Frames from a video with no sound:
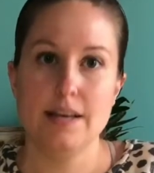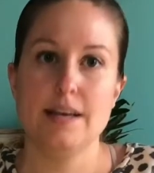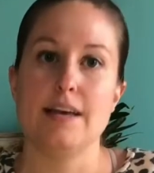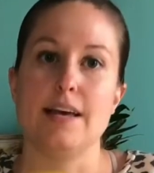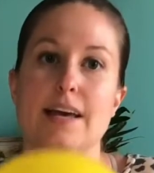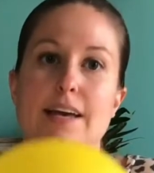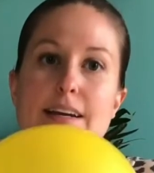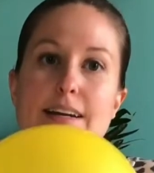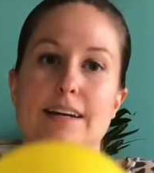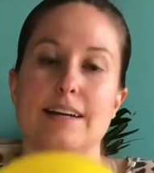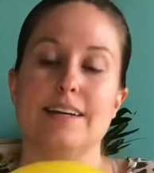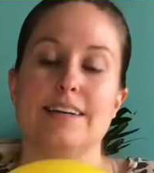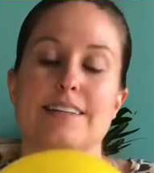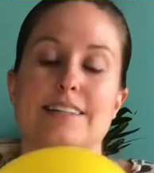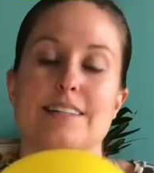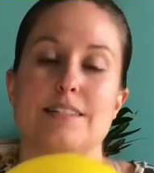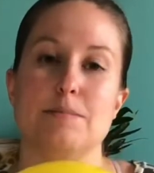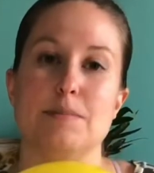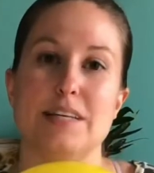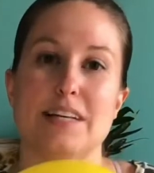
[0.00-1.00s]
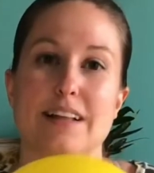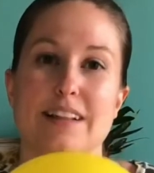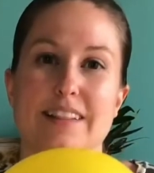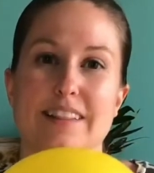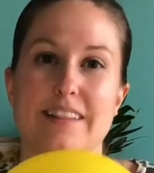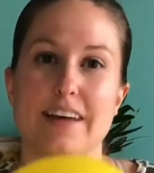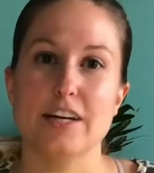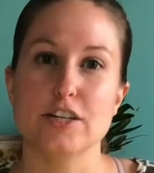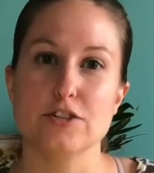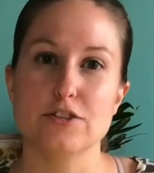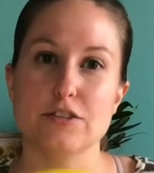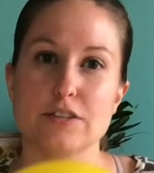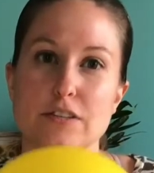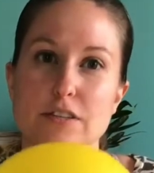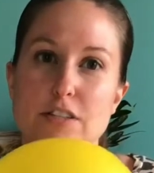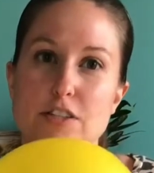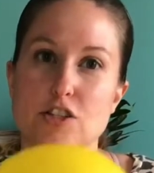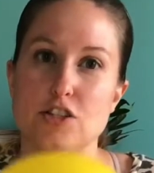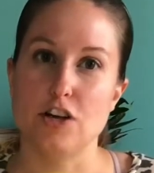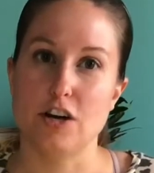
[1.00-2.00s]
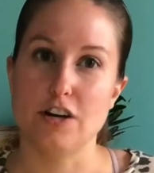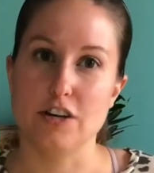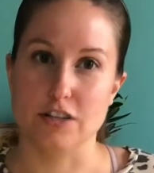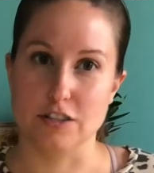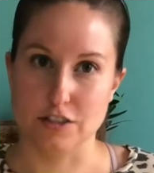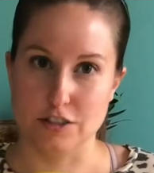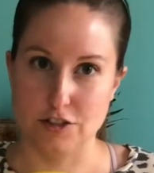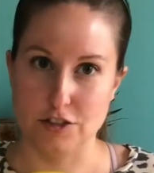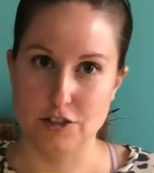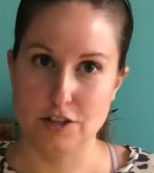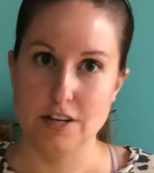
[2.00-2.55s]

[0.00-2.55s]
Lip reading: and get it to be electrically charged.